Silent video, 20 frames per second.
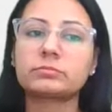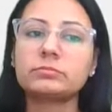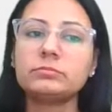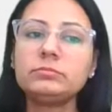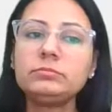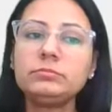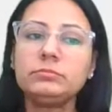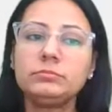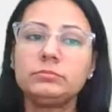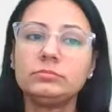
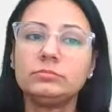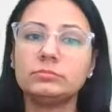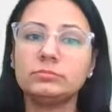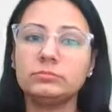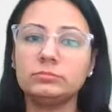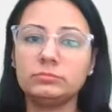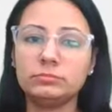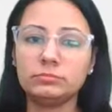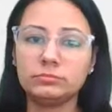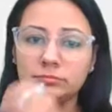
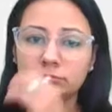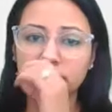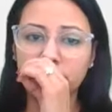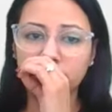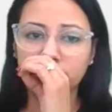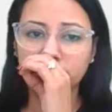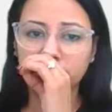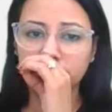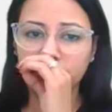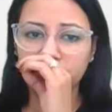
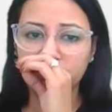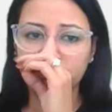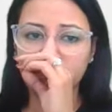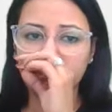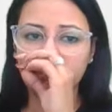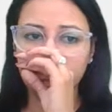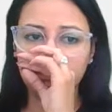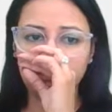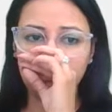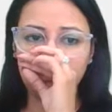
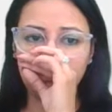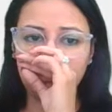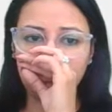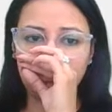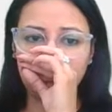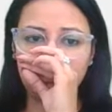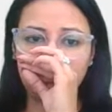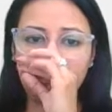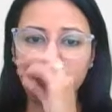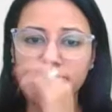
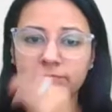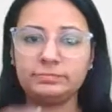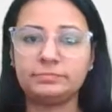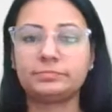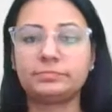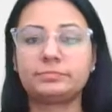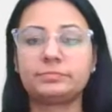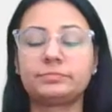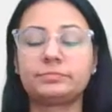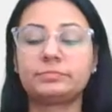
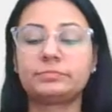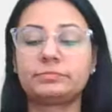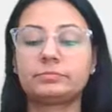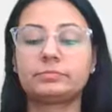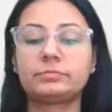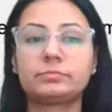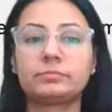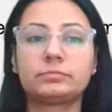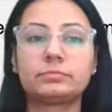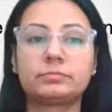
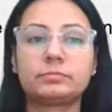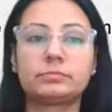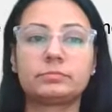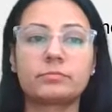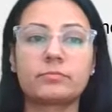(silence)